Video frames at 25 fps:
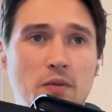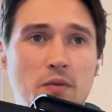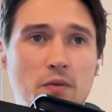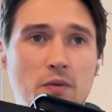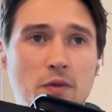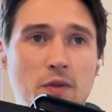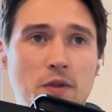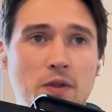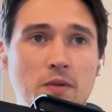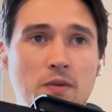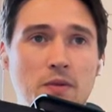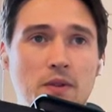
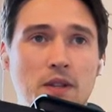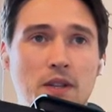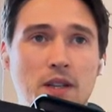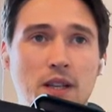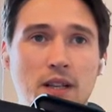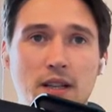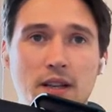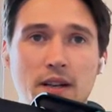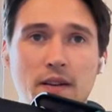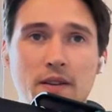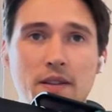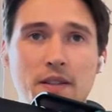rules to the
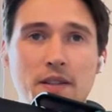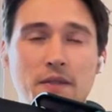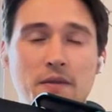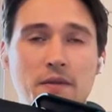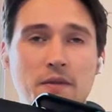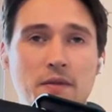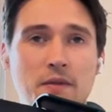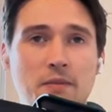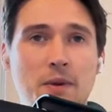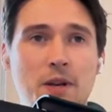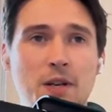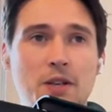declarative
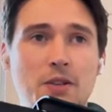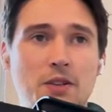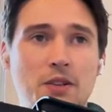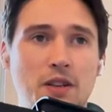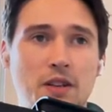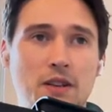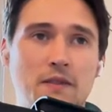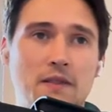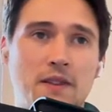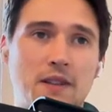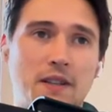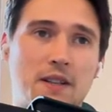information
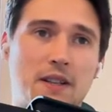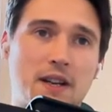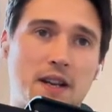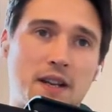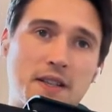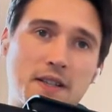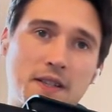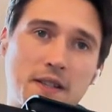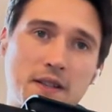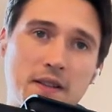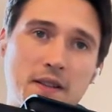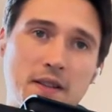given the
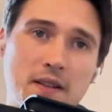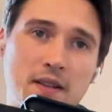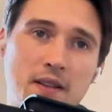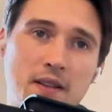task.